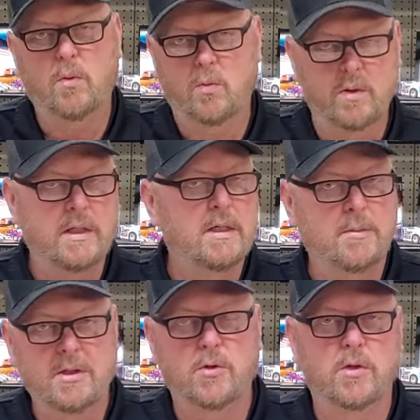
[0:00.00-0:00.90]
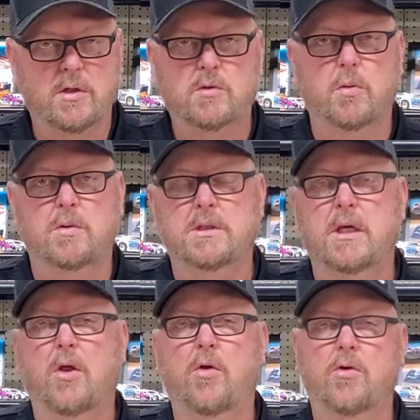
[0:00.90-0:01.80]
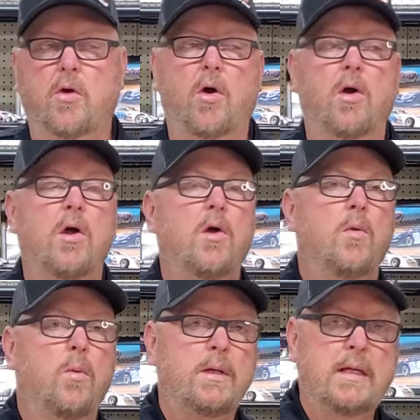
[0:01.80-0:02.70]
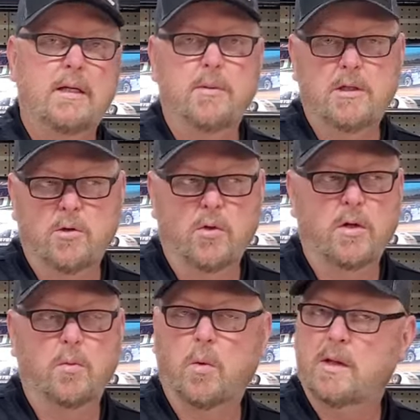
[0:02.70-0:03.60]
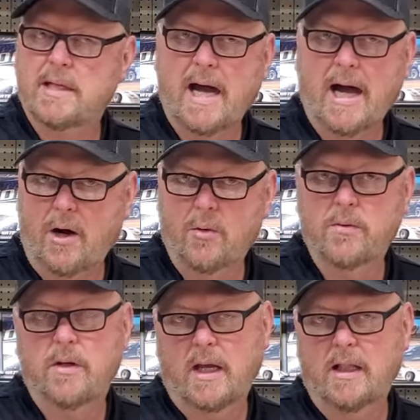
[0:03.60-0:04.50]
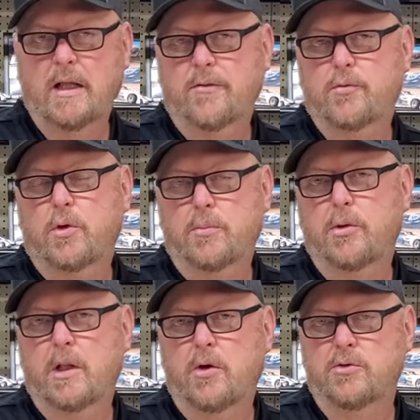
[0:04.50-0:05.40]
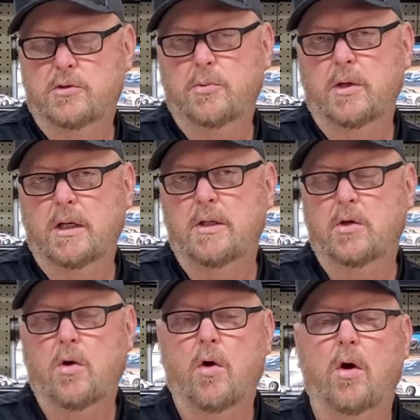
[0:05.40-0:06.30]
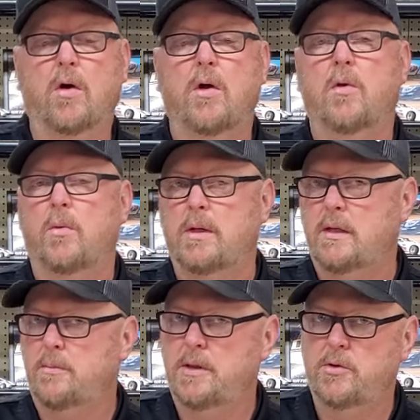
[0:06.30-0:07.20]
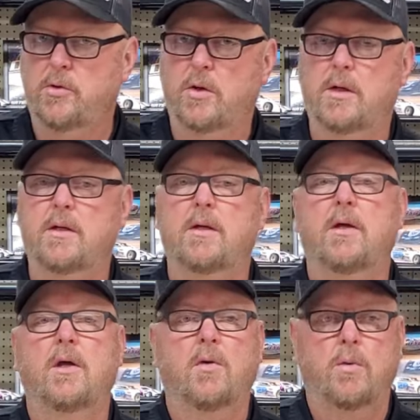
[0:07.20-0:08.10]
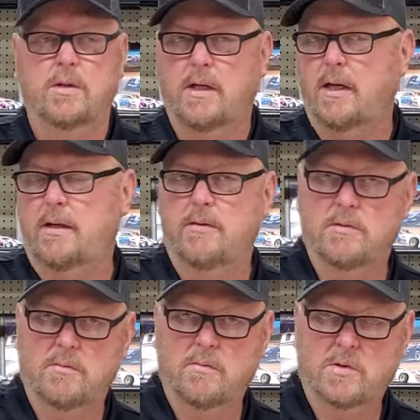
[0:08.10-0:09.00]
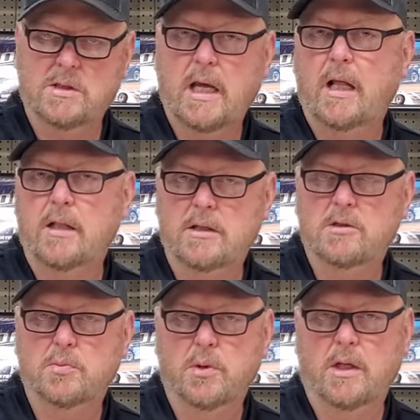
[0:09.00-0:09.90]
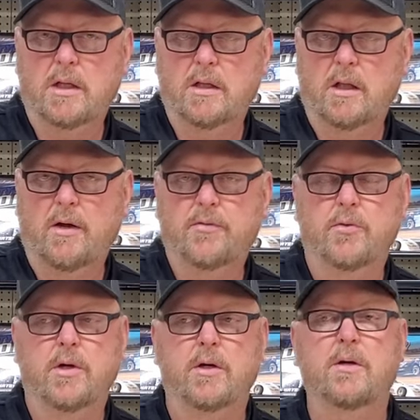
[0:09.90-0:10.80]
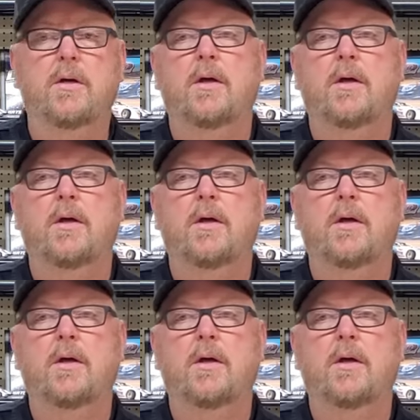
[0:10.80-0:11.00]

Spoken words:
We need to be doing this when we scale our car. We need to be doing it without a left rear preload spring in the car. We need to be doing it with a scaling spring in the left rear.